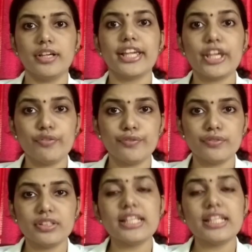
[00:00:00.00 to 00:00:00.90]
If
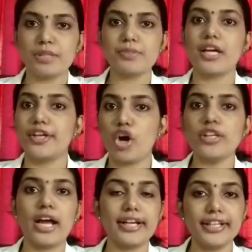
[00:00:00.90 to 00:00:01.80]
these symptoms are
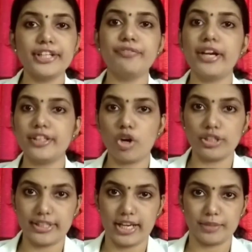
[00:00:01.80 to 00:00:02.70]
not identified on
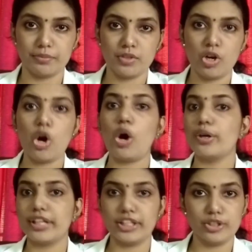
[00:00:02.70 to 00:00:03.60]
time or
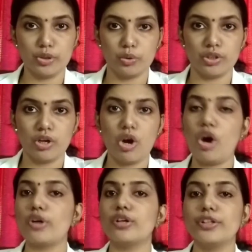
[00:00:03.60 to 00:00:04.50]
ignored,
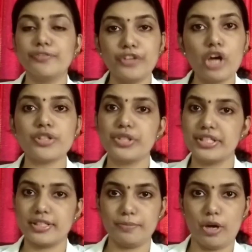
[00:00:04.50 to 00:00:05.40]
or if not
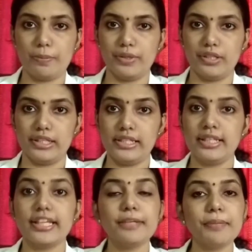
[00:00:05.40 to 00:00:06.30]
treated properly,
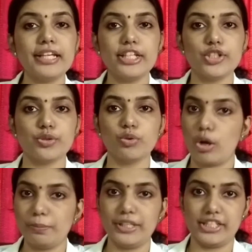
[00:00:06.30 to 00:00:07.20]
it may lead to
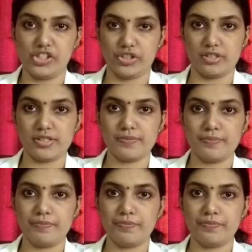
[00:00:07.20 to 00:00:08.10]
complications.
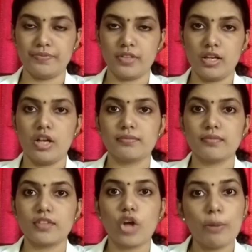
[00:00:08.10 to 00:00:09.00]

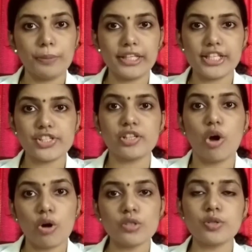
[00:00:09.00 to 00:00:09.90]
Complications
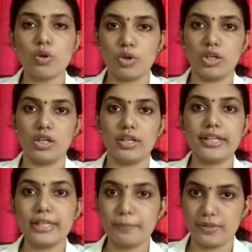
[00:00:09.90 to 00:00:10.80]
also occur
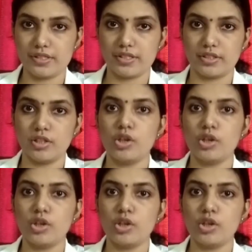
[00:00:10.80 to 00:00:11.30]
in a person